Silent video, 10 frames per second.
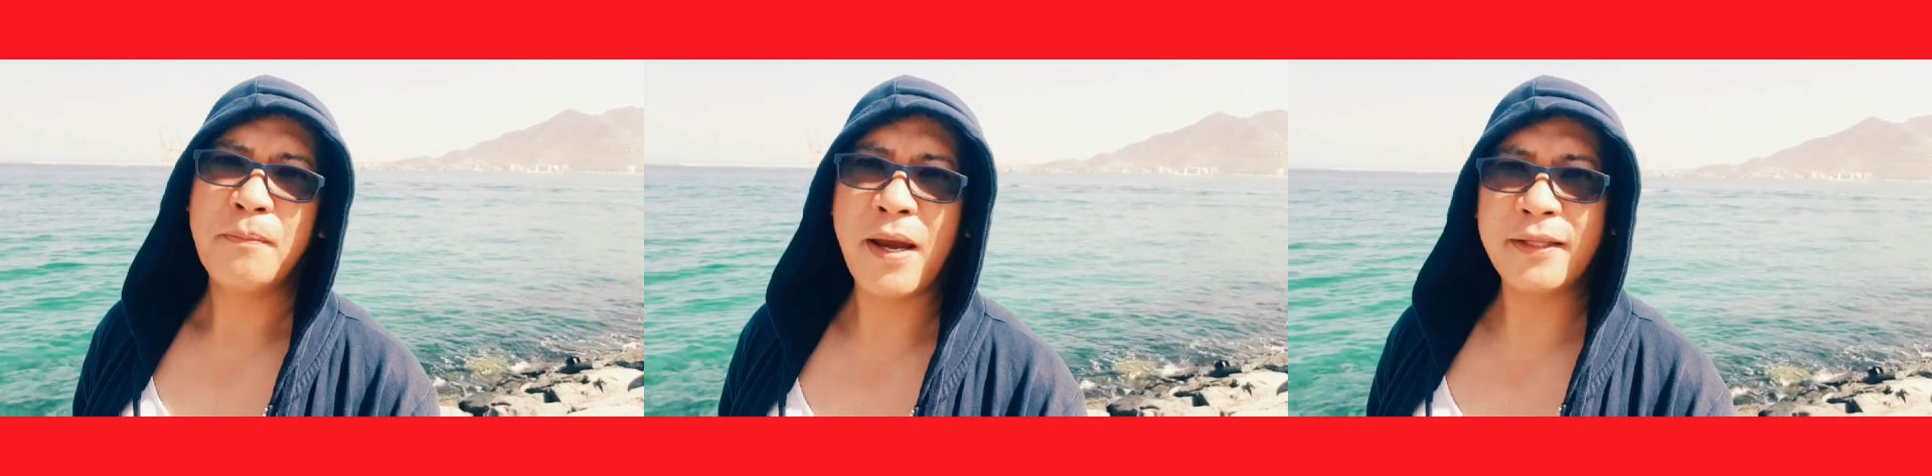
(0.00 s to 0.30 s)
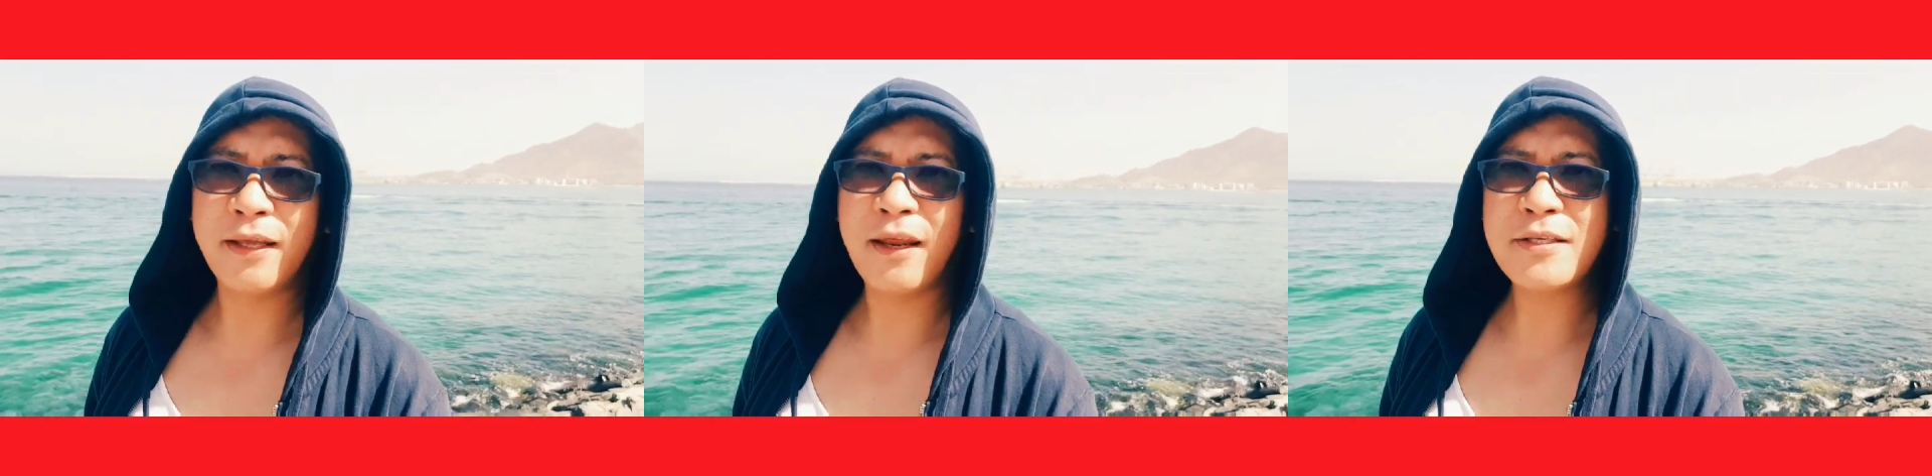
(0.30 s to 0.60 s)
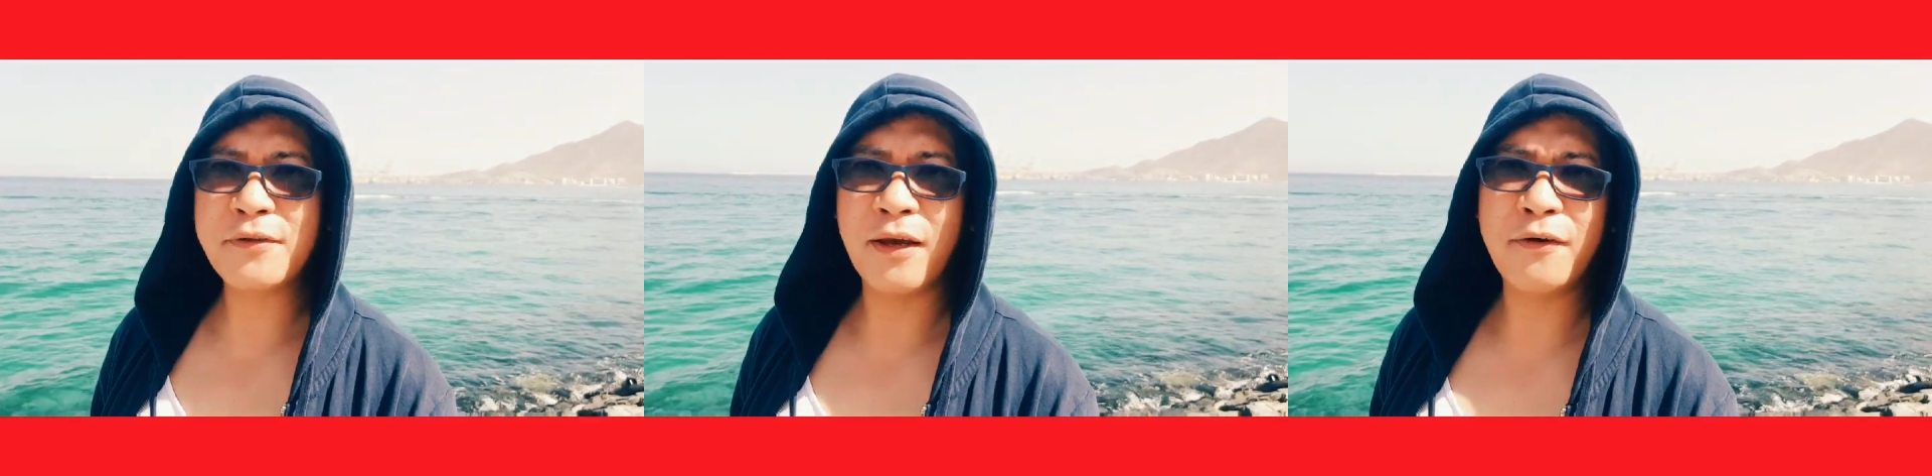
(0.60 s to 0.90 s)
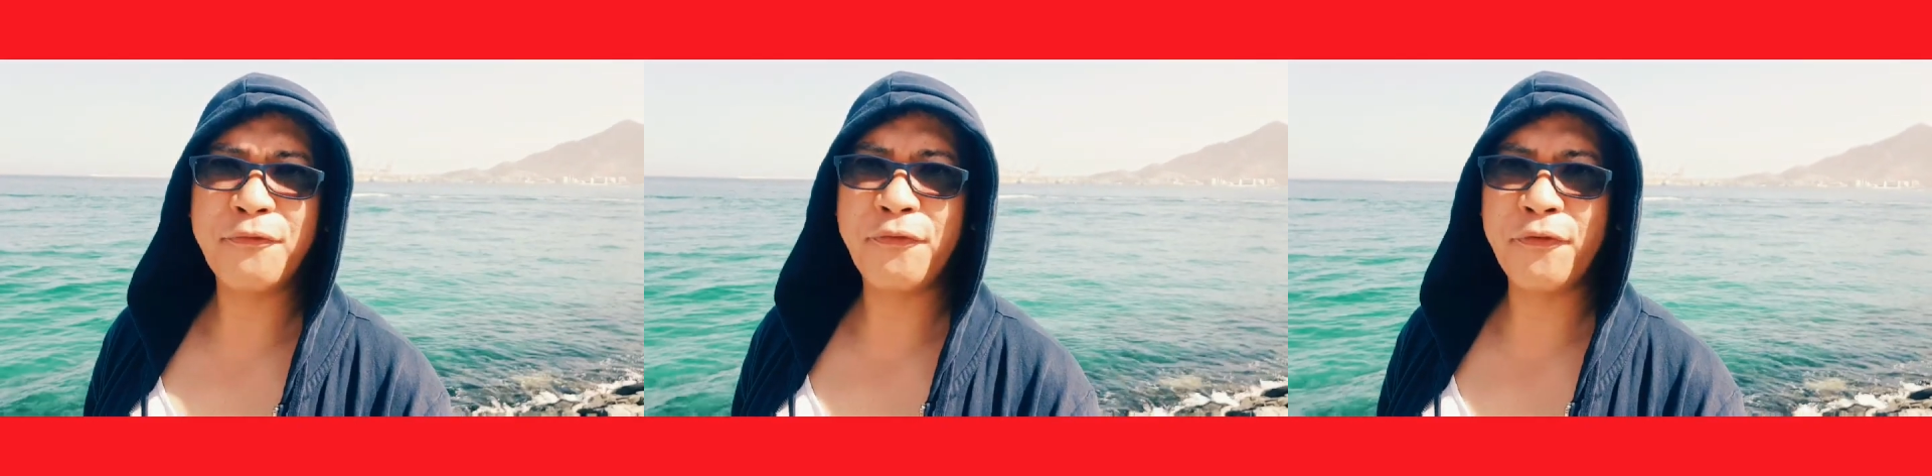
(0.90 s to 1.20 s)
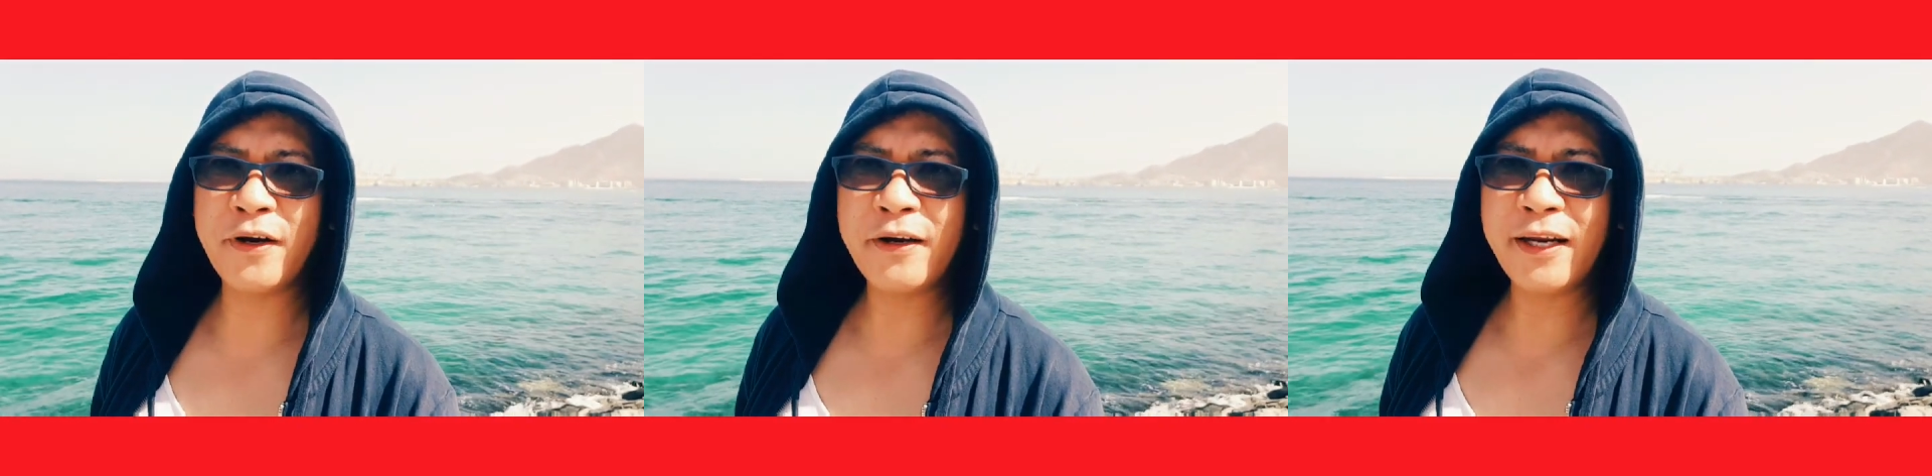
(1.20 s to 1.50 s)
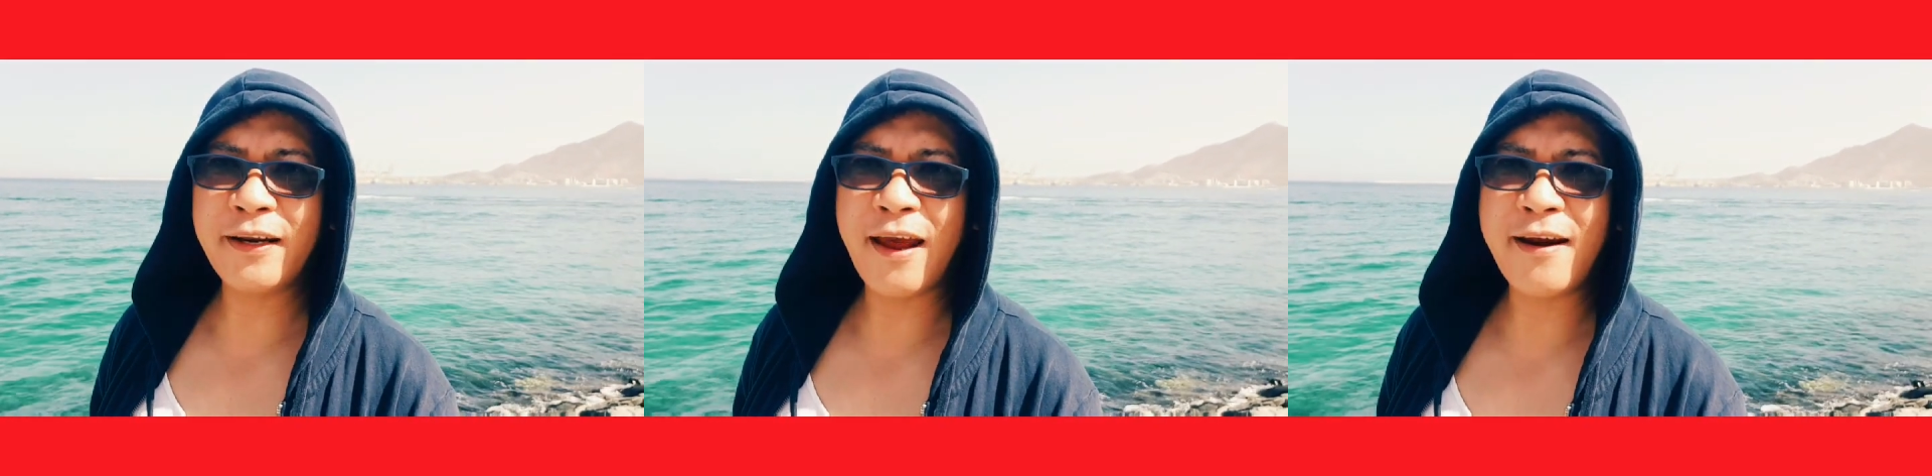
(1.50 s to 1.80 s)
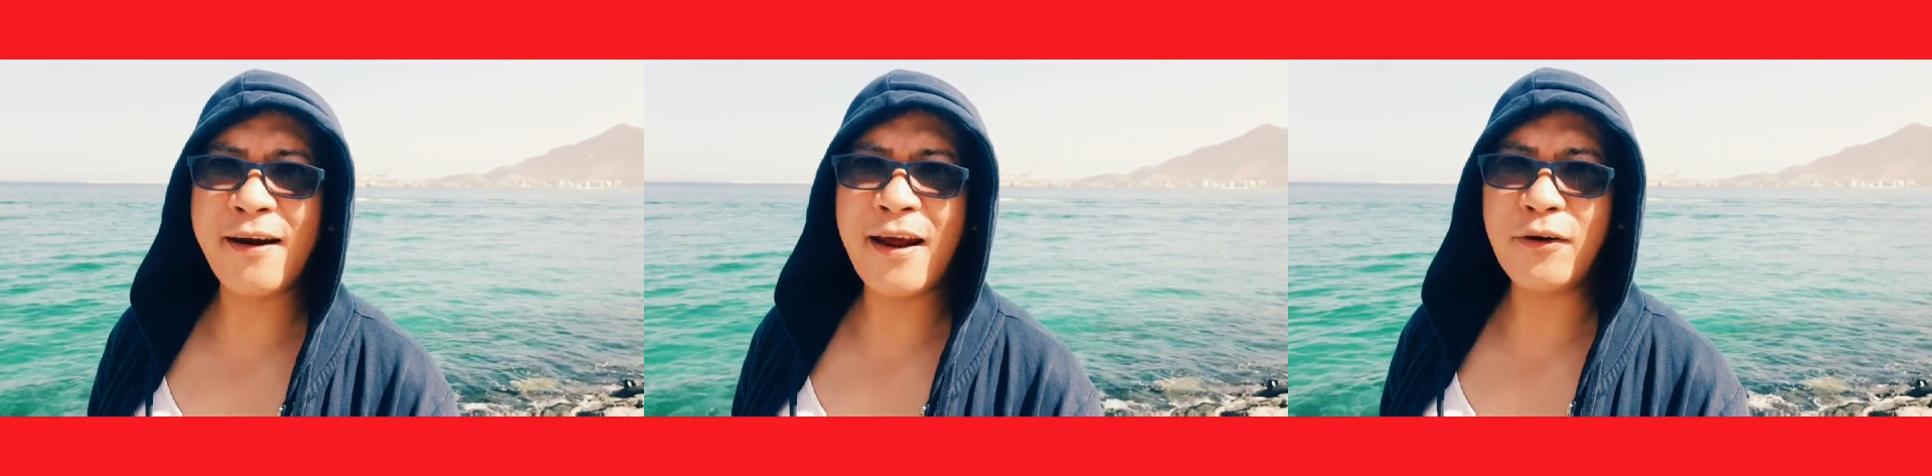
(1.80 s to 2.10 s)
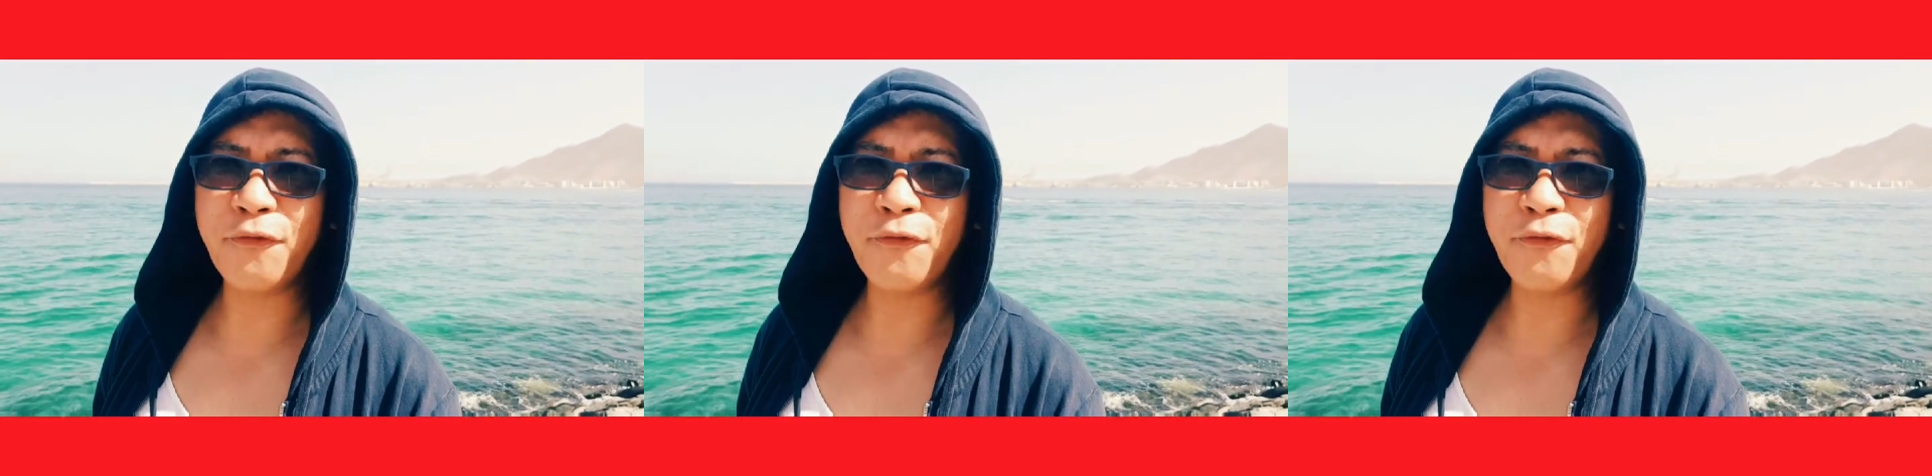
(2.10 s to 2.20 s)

my dearest Fer in Ireland,